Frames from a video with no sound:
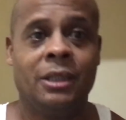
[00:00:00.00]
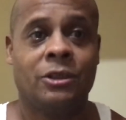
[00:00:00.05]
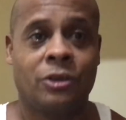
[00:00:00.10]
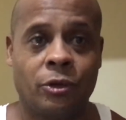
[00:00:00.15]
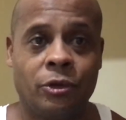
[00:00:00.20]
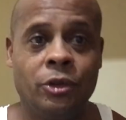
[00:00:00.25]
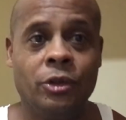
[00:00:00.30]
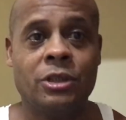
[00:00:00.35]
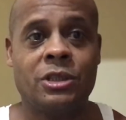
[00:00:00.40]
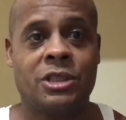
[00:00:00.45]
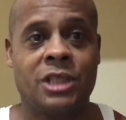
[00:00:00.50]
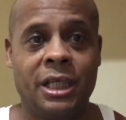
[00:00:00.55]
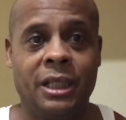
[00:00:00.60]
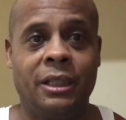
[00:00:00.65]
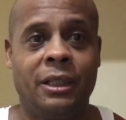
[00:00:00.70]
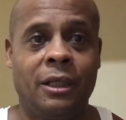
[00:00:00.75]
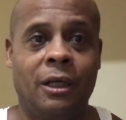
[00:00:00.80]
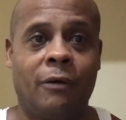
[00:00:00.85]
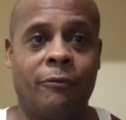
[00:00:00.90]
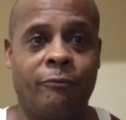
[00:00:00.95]
So you're
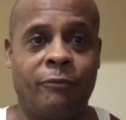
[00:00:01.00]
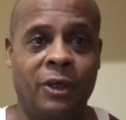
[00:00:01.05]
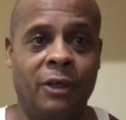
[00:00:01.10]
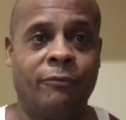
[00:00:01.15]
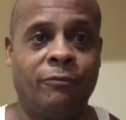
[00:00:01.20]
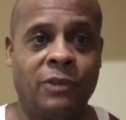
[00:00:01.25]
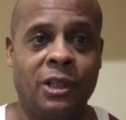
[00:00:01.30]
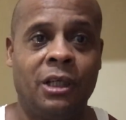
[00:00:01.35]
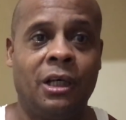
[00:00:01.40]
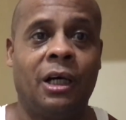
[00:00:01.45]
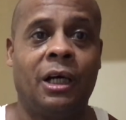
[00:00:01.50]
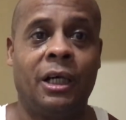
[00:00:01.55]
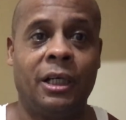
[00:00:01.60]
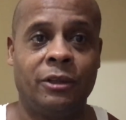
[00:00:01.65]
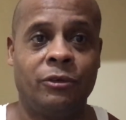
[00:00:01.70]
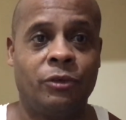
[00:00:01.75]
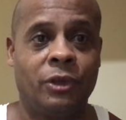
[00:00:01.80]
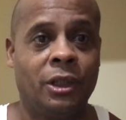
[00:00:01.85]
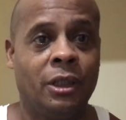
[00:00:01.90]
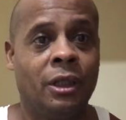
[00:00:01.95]
sending her $50,
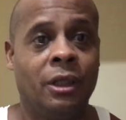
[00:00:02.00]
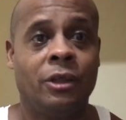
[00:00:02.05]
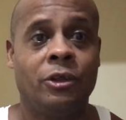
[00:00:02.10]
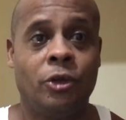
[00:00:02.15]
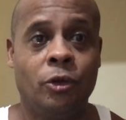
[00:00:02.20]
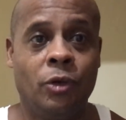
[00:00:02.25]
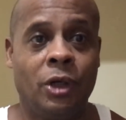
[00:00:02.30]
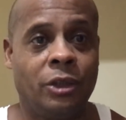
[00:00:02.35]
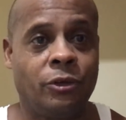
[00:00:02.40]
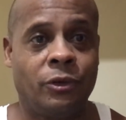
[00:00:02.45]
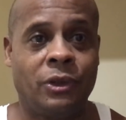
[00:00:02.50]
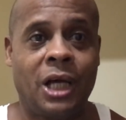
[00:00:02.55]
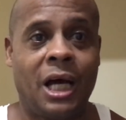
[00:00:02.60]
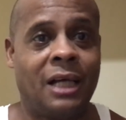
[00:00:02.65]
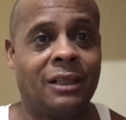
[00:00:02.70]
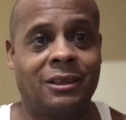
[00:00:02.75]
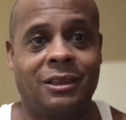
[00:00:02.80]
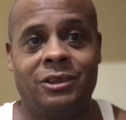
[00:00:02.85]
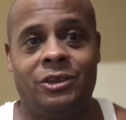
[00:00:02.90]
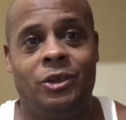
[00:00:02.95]
$100, $200
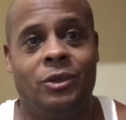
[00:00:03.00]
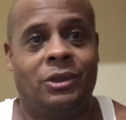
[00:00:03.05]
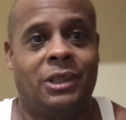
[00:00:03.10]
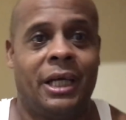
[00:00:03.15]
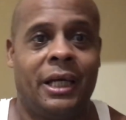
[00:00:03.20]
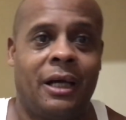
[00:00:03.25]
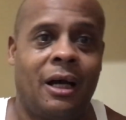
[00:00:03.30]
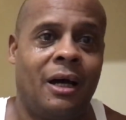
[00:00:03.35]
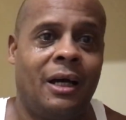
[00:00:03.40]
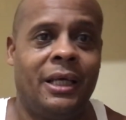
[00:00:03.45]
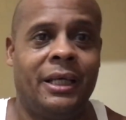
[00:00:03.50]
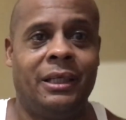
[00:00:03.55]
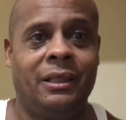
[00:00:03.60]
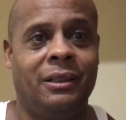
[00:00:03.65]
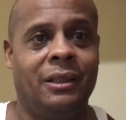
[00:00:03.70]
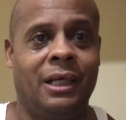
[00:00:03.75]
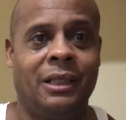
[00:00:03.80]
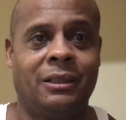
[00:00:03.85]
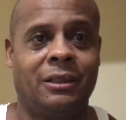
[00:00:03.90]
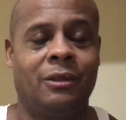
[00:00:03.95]
because you think, oh, it
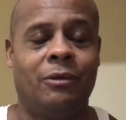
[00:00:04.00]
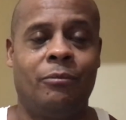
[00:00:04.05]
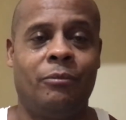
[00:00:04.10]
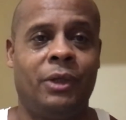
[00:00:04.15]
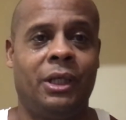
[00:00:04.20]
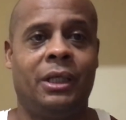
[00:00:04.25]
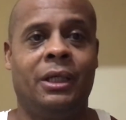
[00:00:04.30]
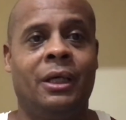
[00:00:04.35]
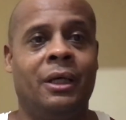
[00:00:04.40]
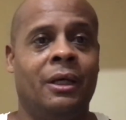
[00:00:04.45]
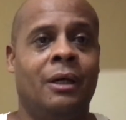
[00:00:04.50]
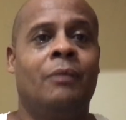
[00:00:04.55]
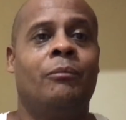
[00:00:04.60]
ain't nothing to me.